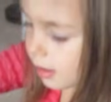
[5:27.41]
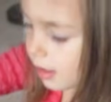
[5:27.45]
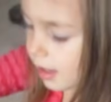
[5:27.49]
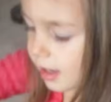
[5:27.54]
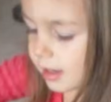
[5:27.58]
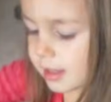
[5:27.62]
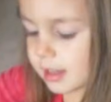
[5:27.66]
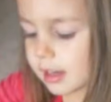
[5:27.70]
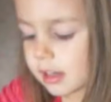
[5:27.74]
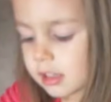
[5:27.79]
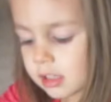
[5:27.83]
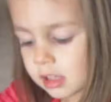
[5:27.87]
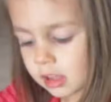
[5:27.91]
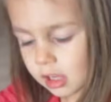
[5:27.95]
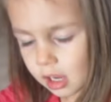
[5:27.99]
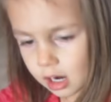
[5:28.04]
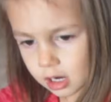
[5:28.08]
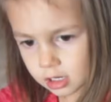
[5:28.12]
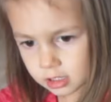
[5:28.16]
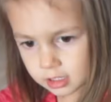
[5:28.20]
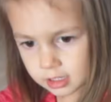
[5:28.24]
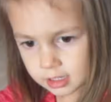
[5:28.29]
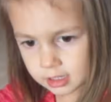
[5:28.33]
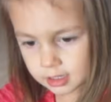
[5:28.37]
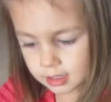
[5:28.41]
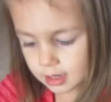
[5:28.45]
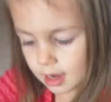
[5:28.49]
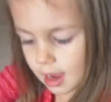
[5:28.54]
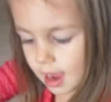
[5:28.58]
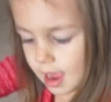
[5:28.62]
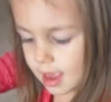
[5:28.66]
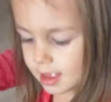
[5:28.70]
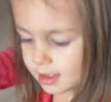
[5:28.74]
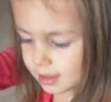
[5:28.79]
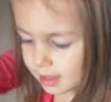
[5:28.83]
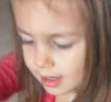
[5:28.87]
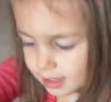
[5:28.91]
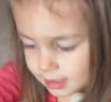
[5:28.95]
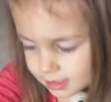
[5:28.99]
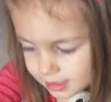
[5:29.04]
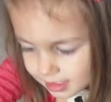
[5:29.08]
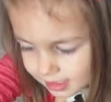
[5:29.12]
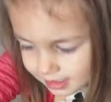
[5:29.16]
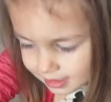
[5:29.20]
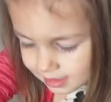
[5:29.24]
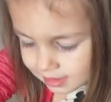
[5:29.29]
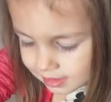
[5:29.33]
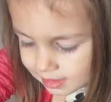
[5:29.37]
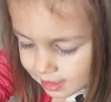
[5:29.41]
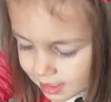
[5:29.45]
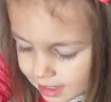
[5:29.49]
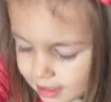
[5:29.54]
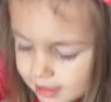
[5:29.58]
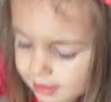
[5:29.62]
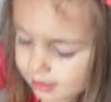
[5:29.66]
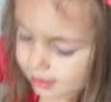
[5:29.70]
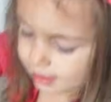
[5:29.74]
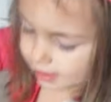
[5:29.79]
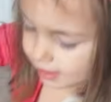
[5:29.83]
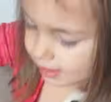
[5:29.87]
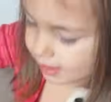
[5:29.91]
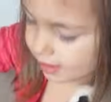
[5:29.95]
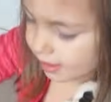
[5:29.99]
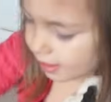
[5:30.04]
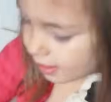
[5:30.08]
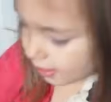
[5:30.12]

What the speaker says: This is Lotty, and this is Lizzy.